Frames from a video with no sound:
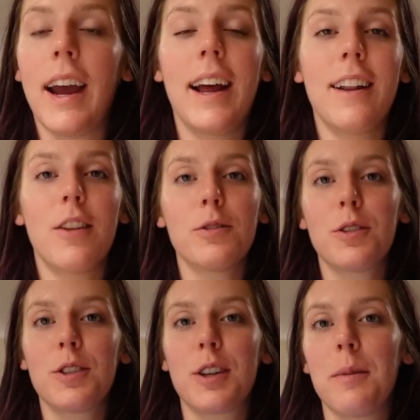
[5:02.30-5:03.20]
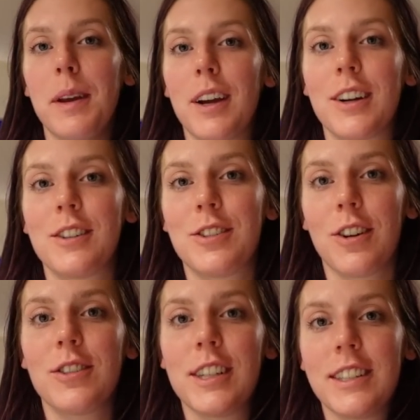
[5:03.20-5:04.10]
And those are just gonna be a good
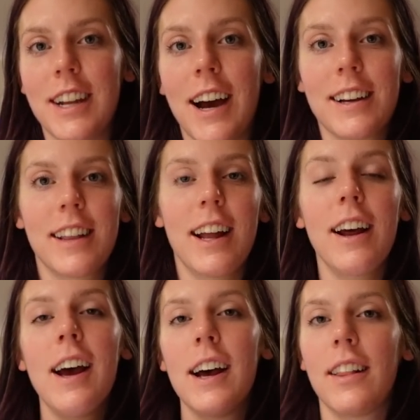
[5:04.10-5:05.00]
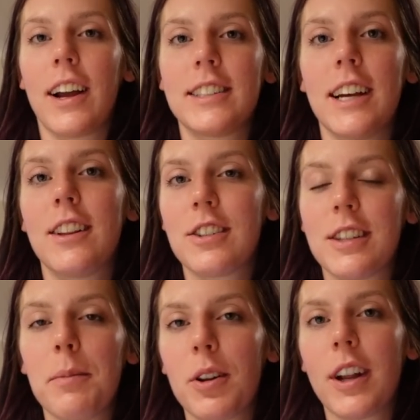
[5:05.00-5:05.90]
salty snack that, like I said, they're
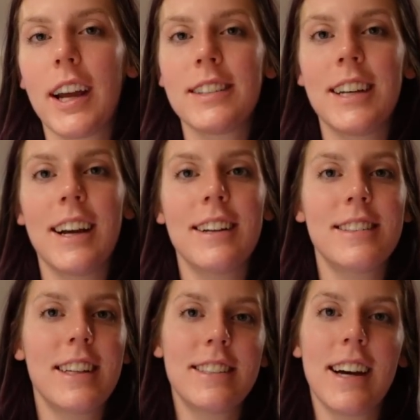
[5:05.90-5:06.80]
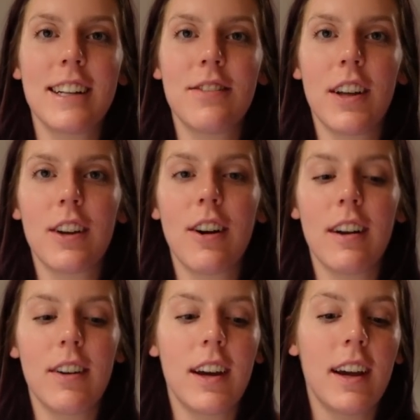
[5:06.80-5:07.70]
similar to Auntie Anne's, they satisfy the
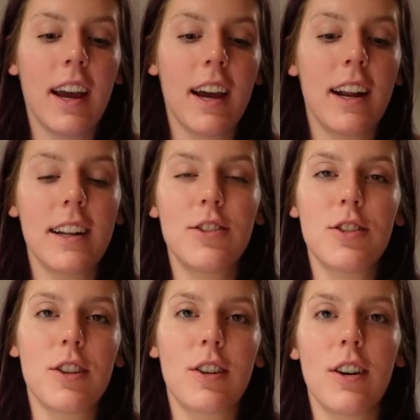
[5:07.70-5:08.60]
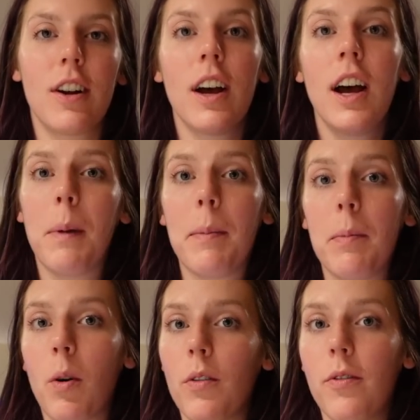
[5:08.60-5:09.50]
craving and it's just a good, maybe
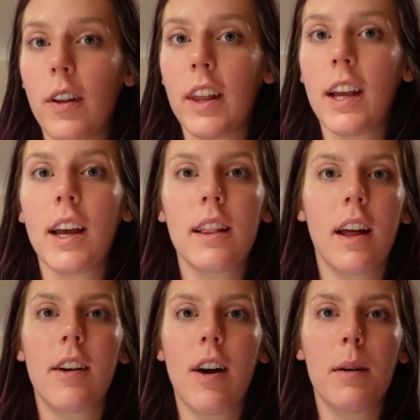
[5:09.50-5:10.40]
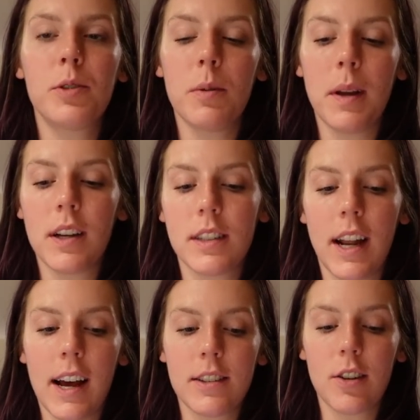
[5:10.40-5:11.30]
more filling and lighter option because
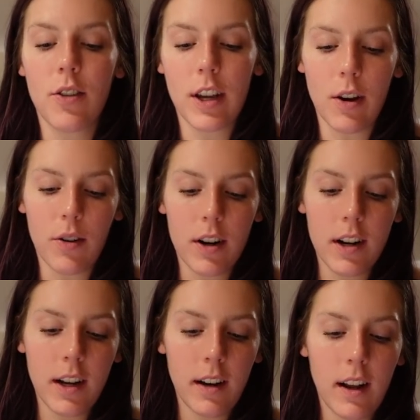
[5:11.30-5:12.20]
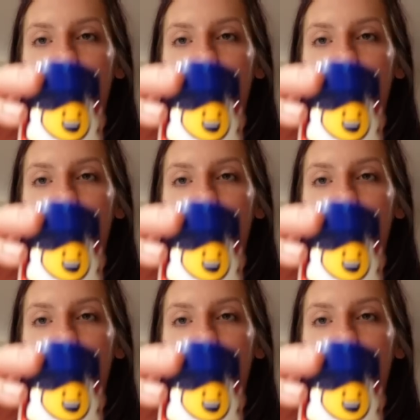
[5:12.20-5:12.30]
it has the Greek yogurt in it.